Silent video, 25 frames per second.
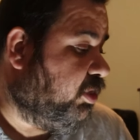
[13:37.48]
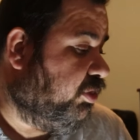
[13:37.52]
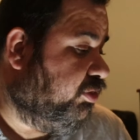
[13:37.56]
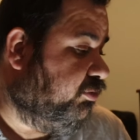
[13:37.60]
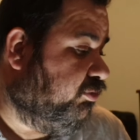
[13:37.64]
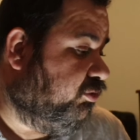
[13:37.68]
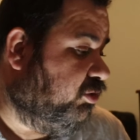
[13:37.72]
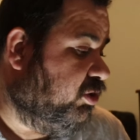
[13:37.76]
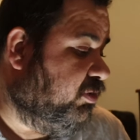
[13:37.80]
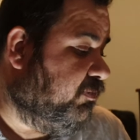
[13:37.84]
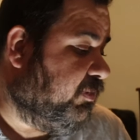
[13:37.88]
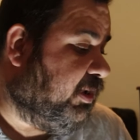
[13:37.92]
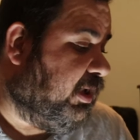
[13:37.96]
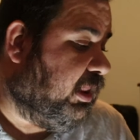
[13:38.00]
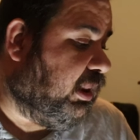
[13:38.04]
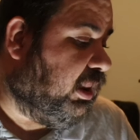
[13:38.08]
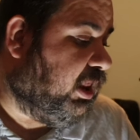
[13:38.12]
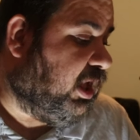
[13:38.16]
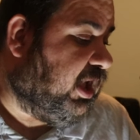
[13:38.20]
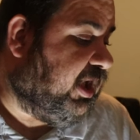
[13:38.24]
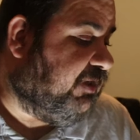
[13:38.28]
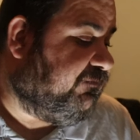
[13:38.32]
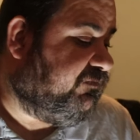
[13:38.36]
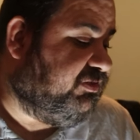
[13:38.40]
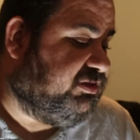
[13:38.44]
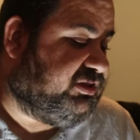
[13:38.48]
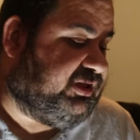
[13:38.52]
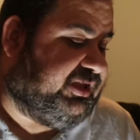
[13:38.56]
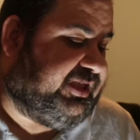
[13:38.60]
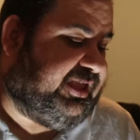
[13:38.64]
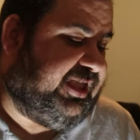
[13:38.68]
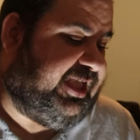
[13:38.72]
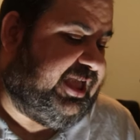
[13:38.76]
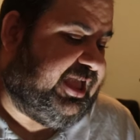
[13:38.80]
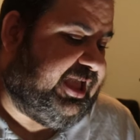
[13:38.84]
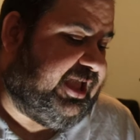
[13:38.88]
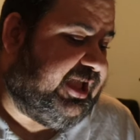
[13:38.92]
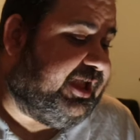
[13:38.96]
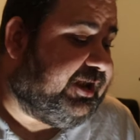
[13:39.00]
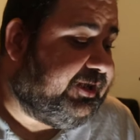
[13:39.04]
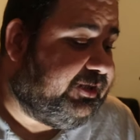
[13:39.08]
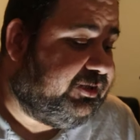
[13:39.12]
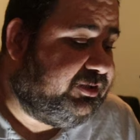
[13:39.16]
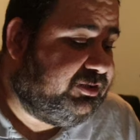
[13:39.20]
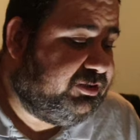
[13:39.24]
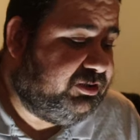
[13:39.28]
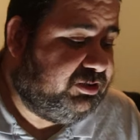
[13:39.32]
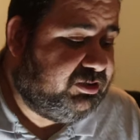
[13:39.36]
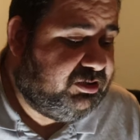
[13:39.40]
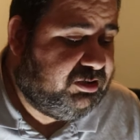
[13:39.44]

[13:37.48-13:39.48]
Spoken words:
through my life as a kid